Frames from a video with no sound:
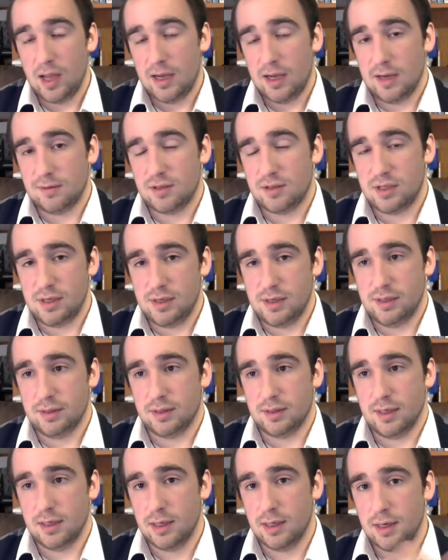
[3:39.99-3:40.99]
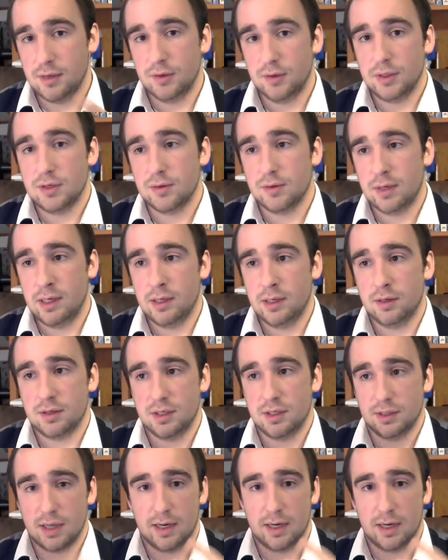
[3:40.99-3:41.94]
If she's in hindering terrain or she's